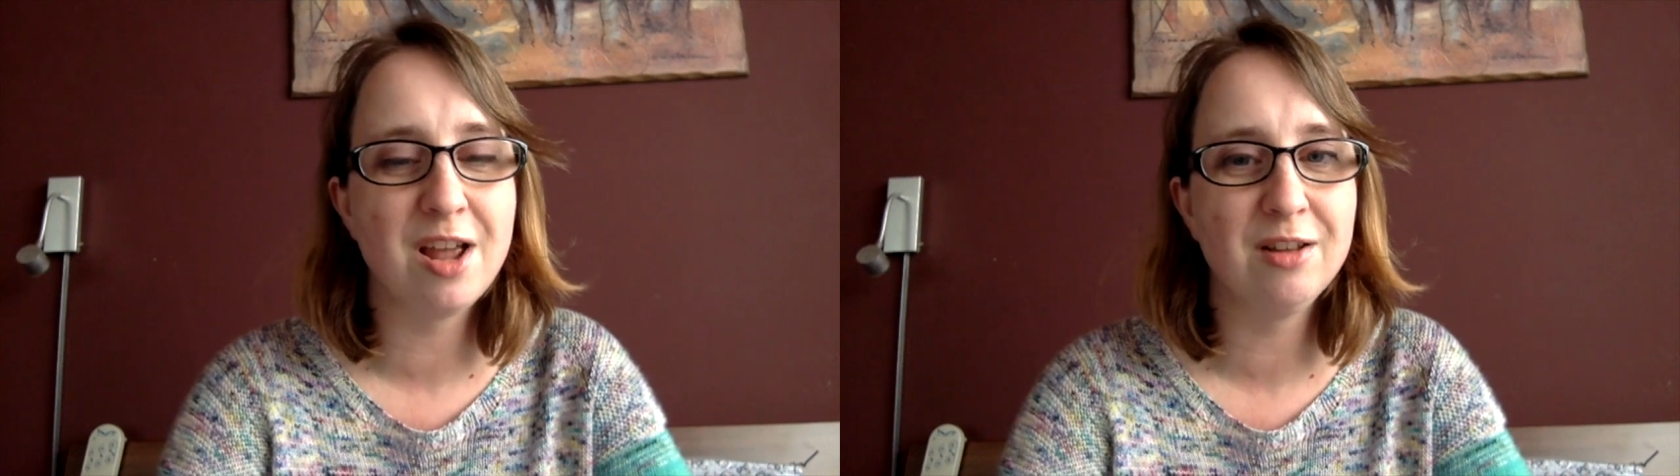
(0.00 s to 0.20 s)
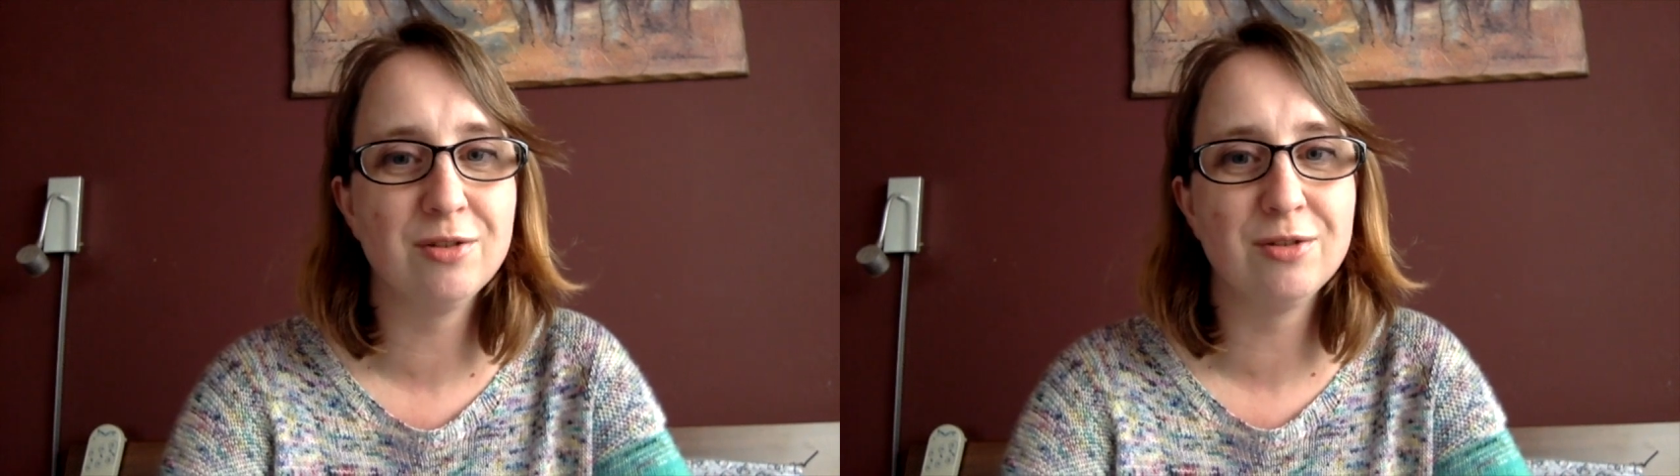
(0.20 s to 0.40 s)

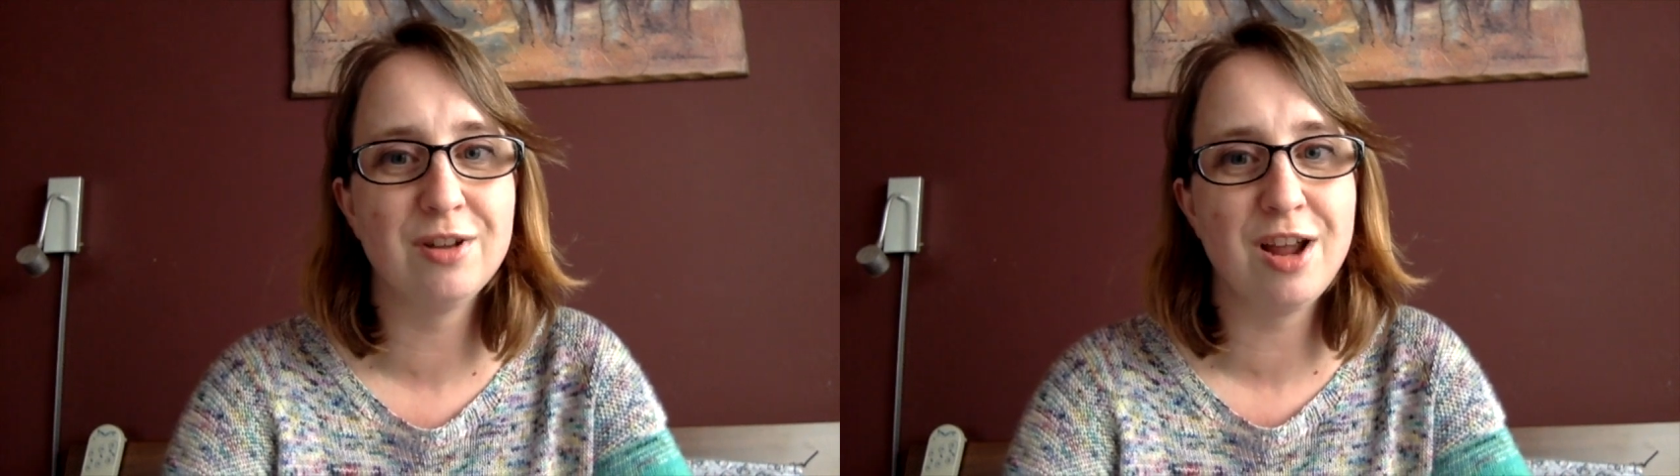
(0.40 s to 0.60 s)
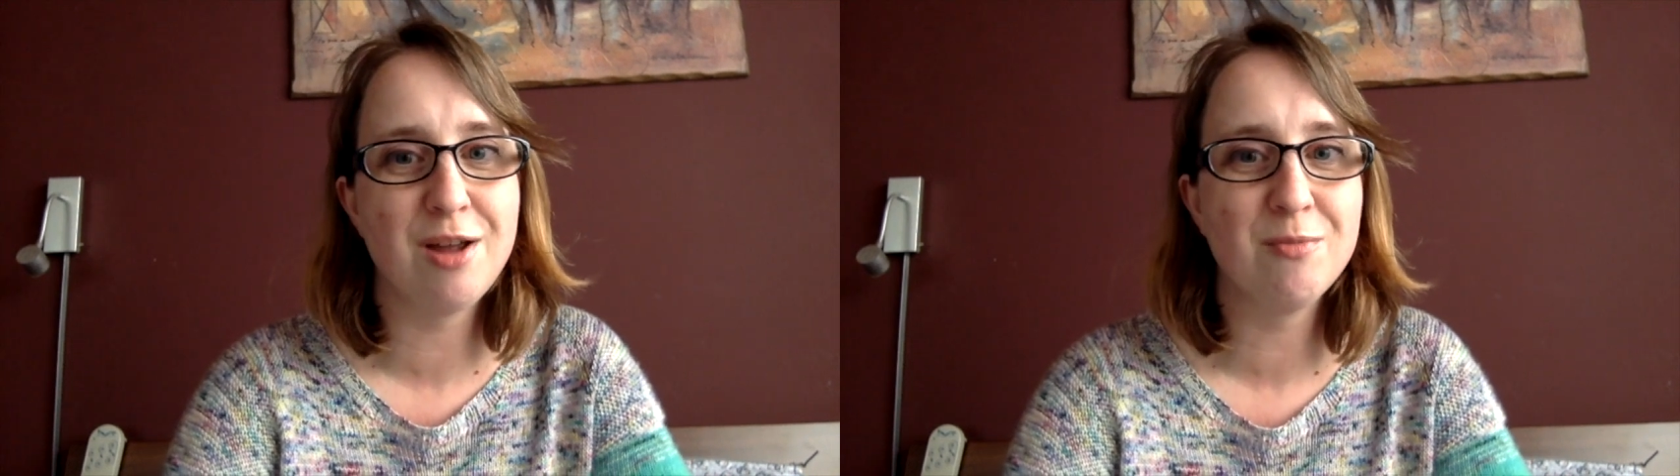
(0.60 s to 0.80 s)
handle
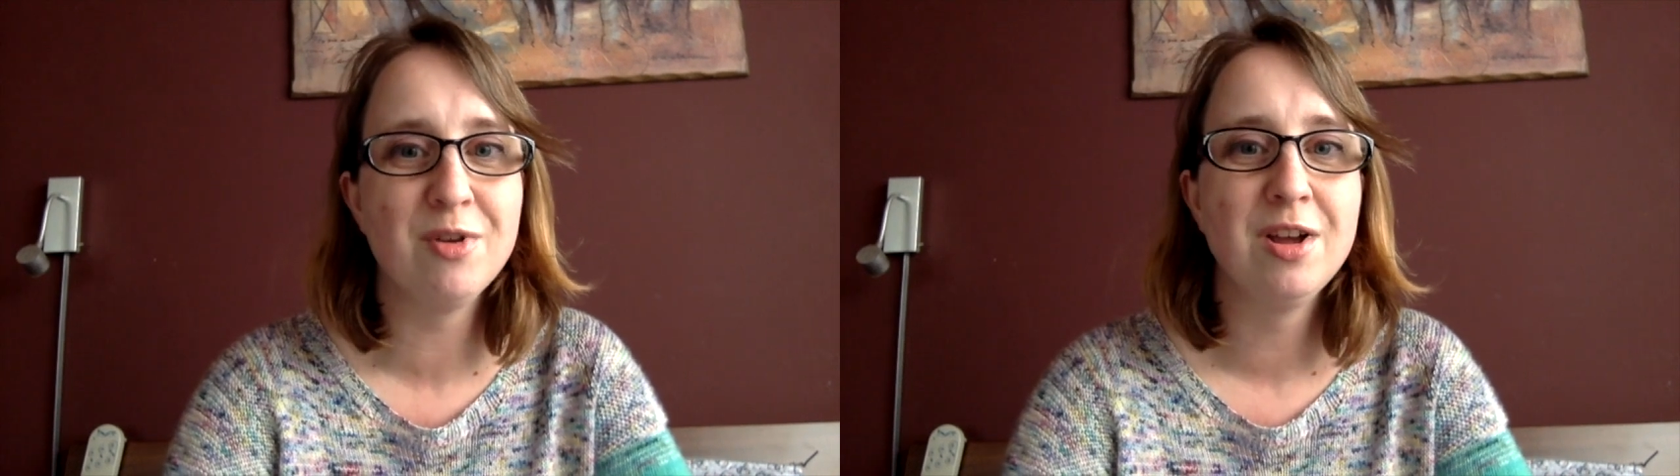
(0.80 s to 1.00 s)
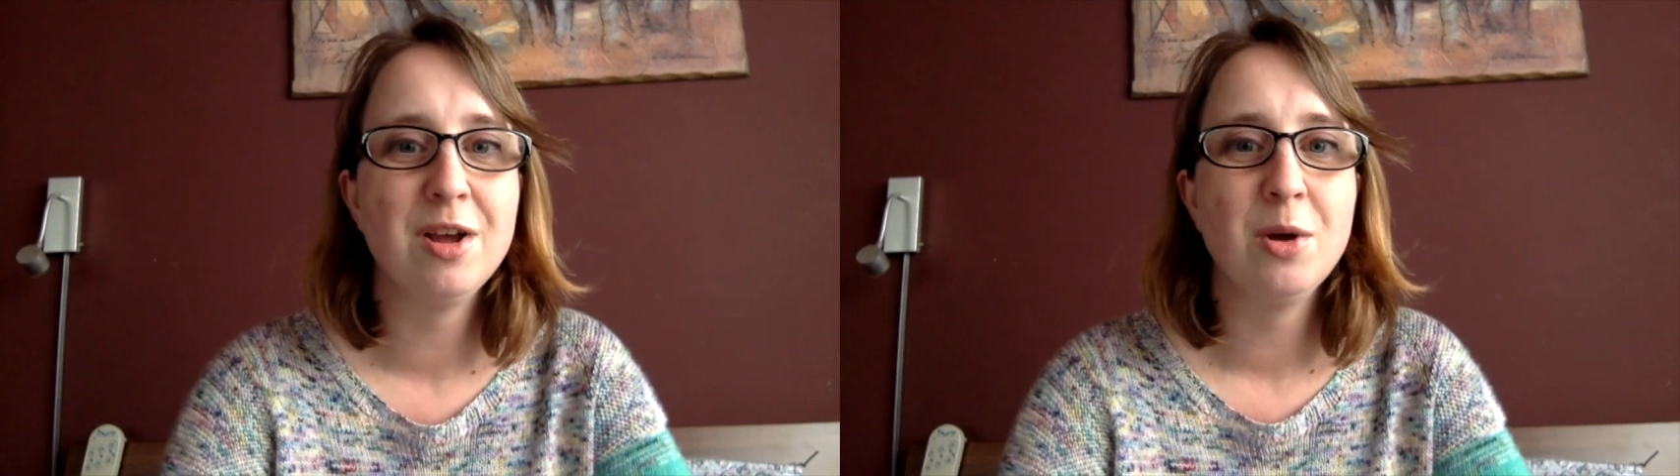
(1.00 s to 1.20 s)
name,
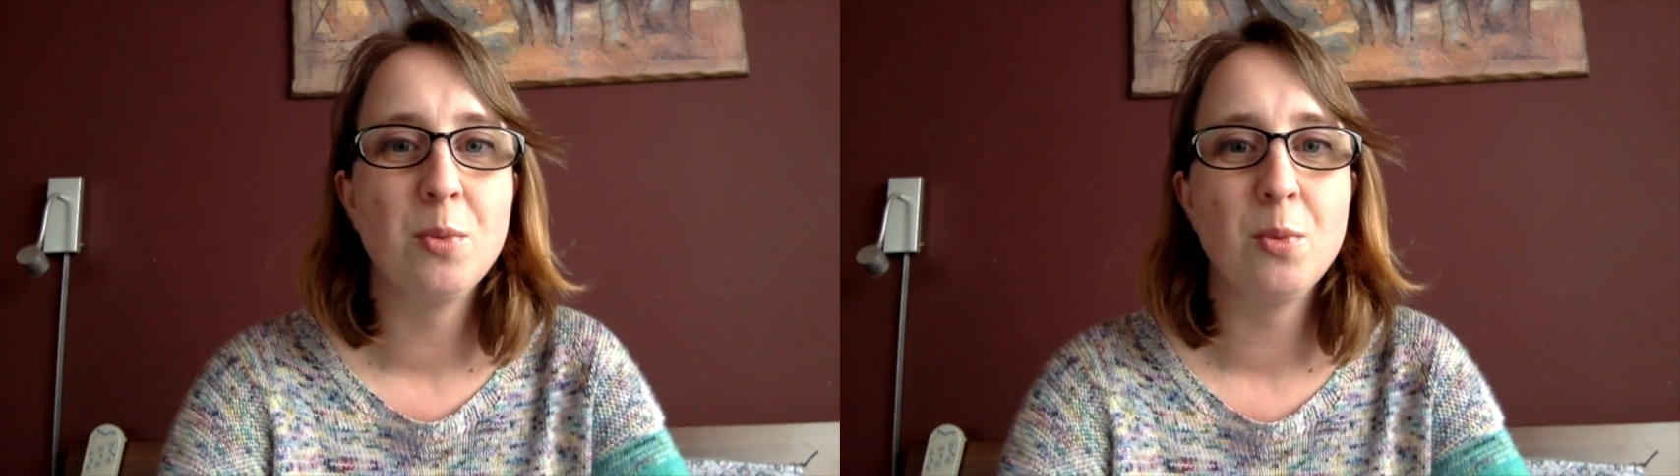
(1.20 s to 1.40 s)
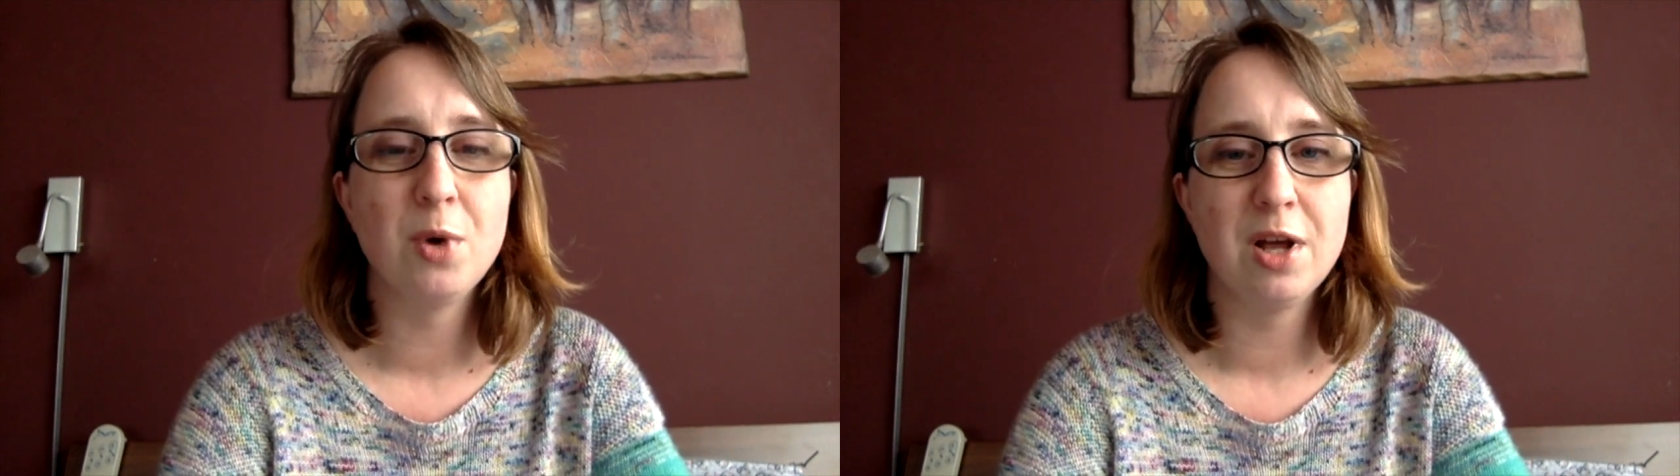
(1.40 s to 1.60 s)

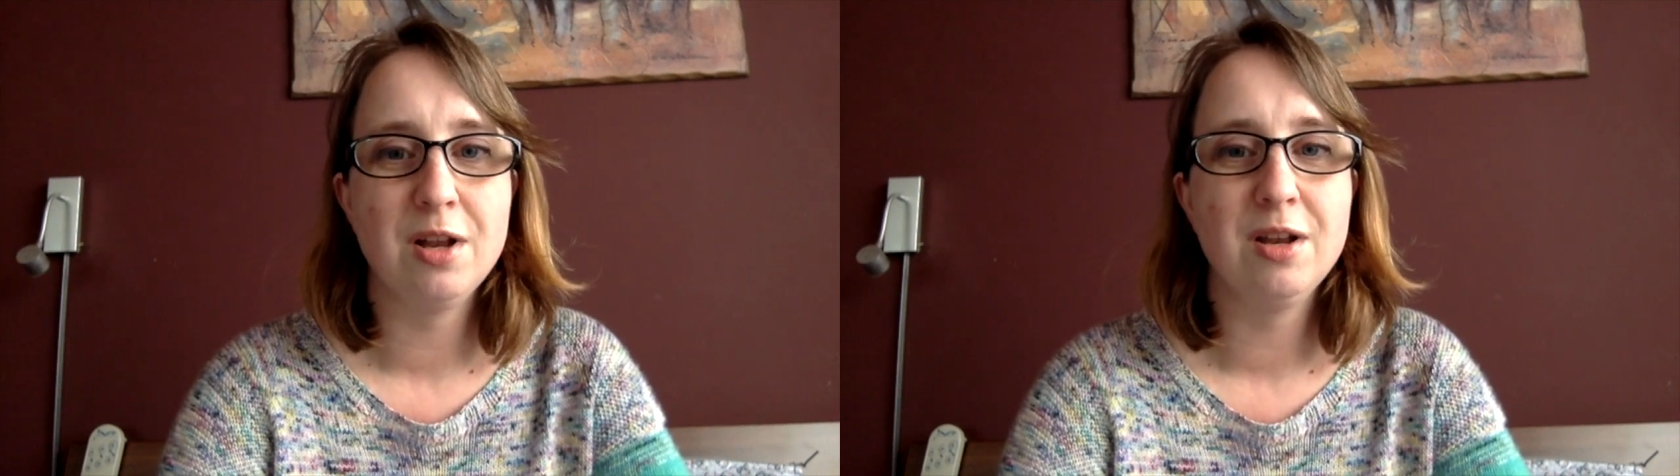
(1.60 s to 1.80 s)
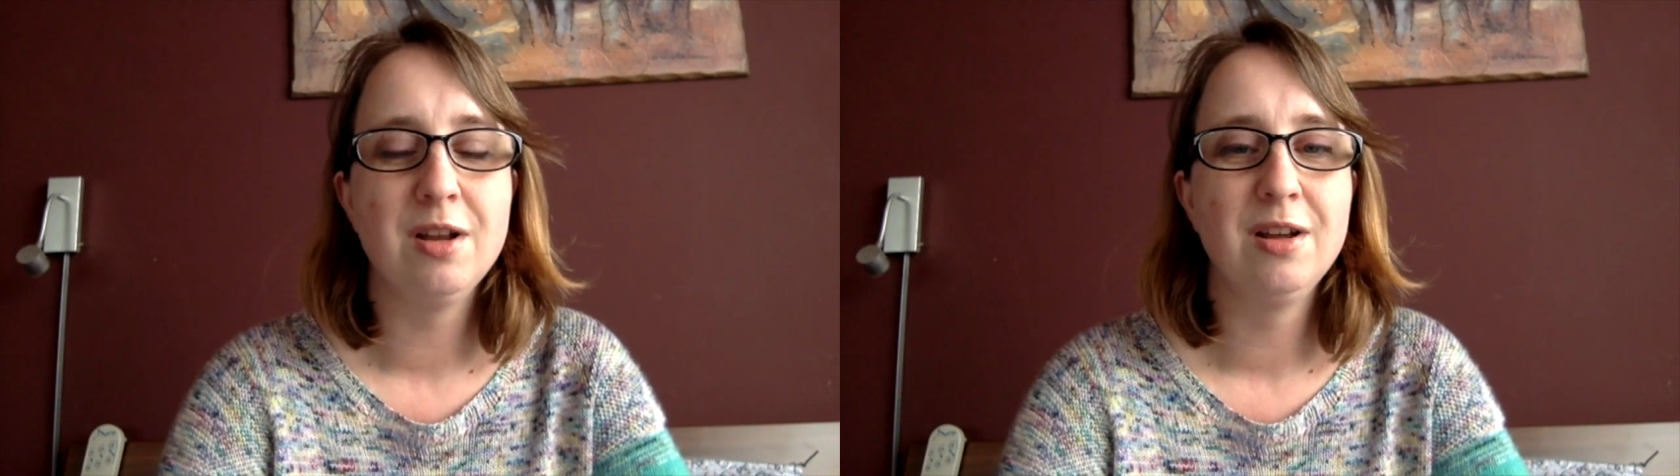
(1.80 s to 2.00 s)

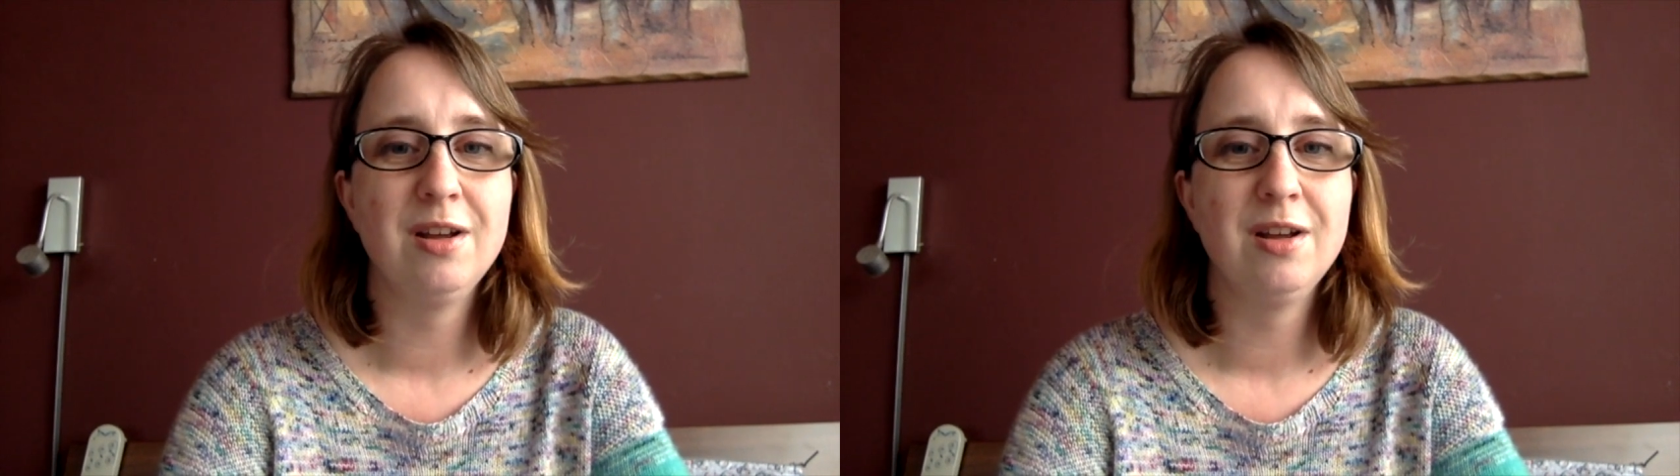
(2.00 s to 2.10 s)
when